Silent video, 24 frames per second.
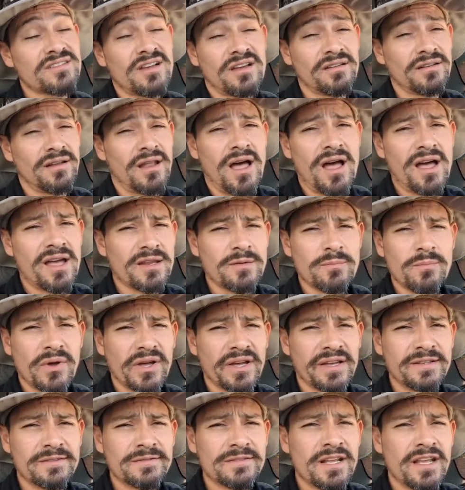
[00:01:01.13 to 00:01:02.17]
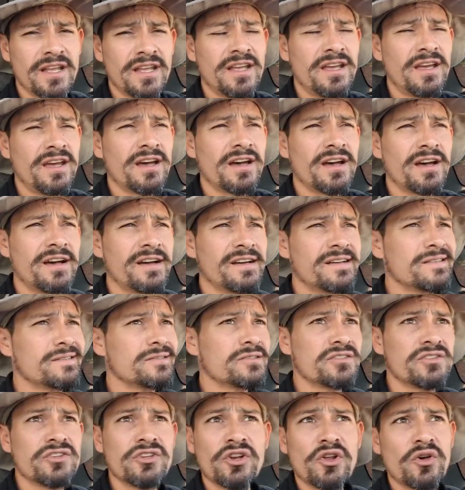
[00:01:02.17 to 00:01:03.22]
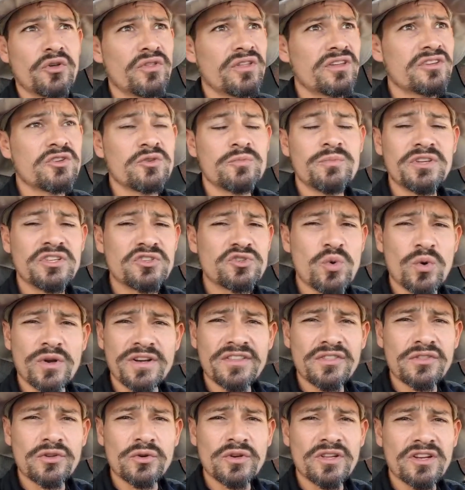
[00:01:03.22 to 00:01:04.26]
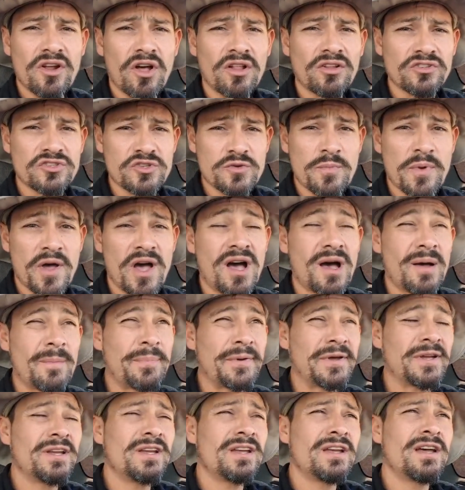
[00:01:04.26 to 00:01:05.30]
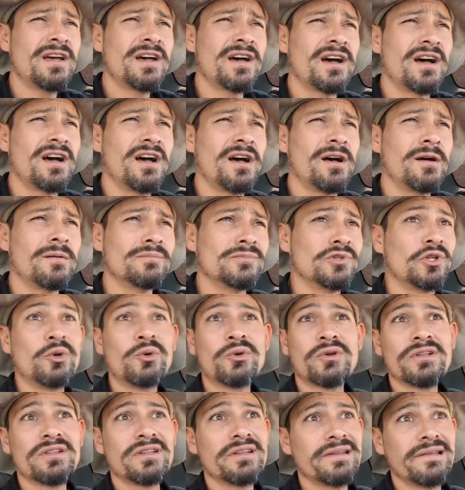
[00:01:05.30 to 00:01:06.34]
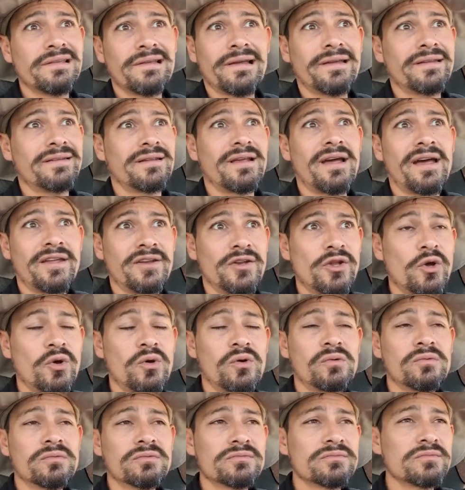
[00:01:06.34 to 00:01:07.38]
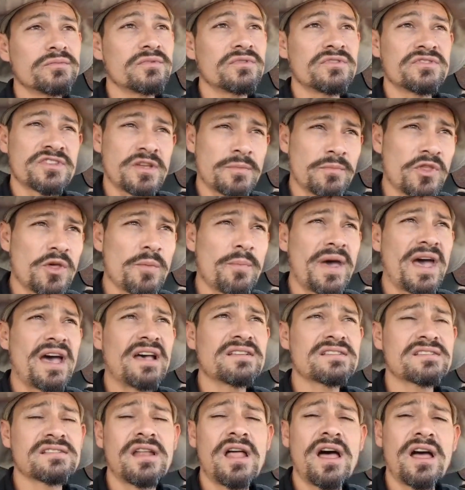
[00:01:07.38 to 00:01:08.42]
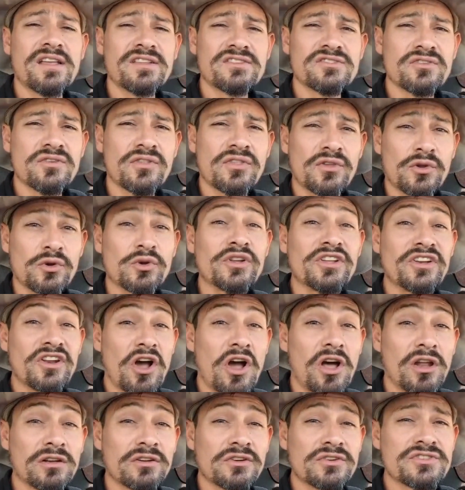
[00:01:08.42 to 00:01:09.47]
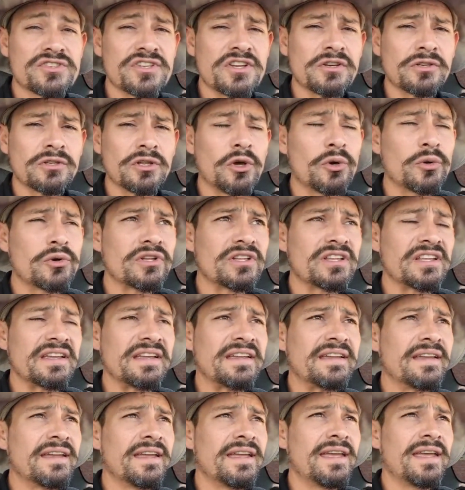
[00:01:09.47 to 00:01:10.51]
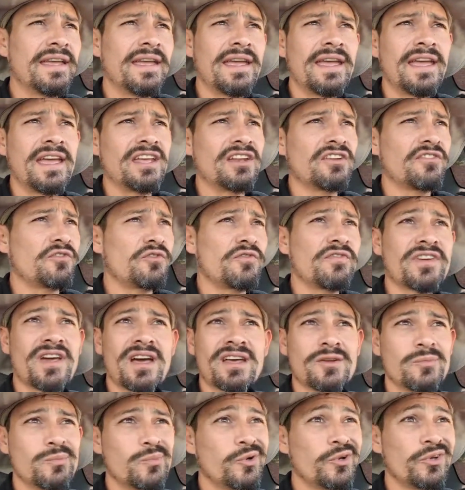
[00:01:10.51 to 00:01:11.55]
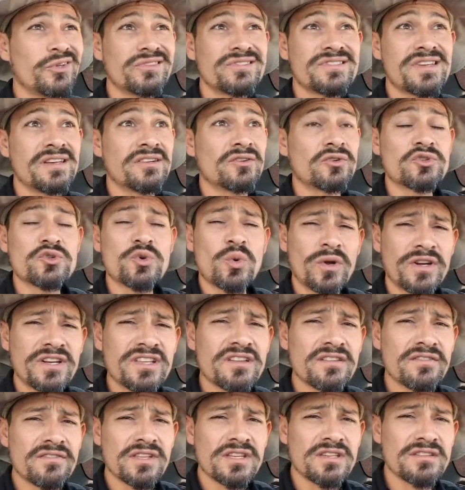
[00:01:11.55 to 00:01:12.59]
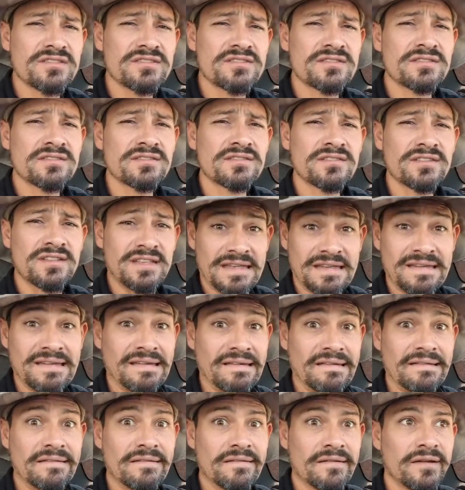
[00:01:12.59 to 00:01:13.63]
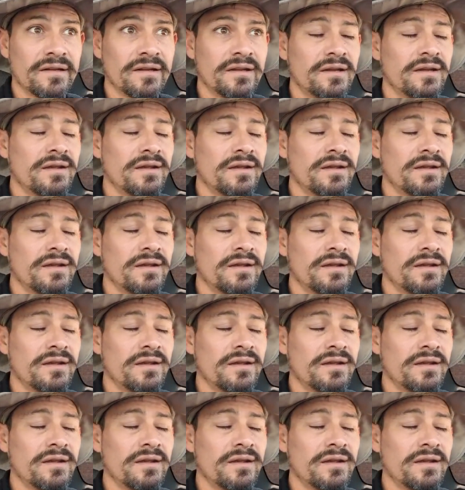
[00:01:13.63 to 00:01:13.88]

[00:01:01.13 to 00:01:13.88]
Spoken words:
online, but you know, they could be $20, $30 a pop. Locally, I know some of the bat slides are $30 here locally, and if you've got to put 10 or 20 of these in,